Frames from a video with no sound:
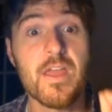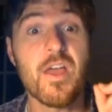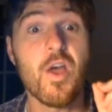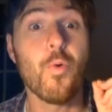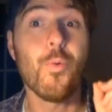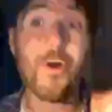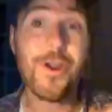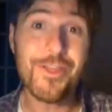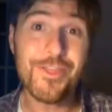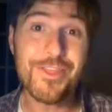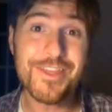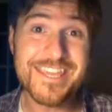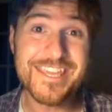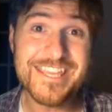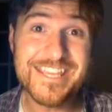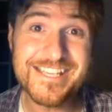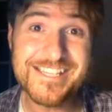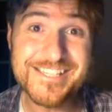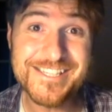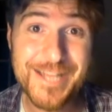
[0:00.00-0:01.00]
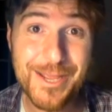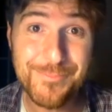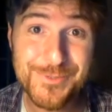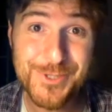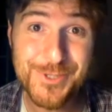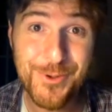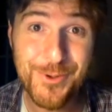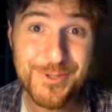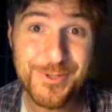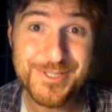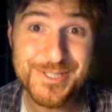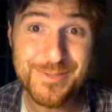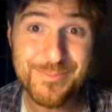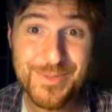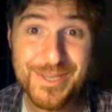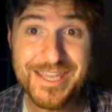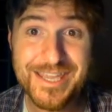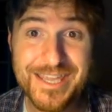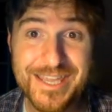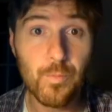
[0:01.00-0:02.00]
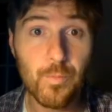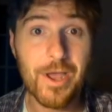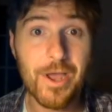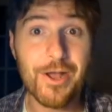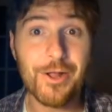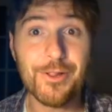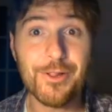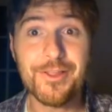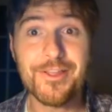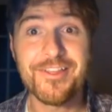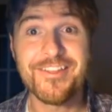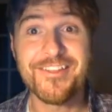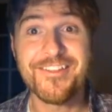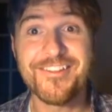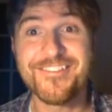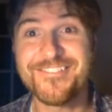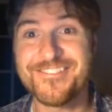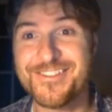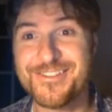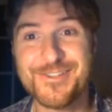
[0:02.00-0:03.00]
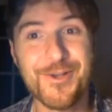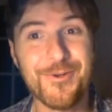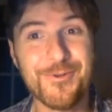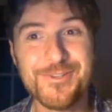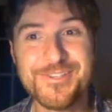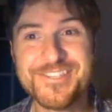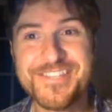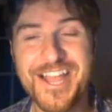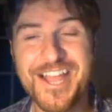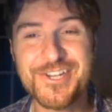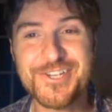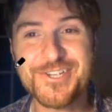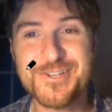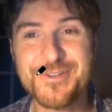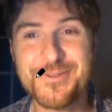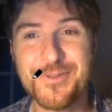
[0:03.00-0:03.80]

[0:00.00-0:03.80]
And what are the key steps going to be? Well, this whole section,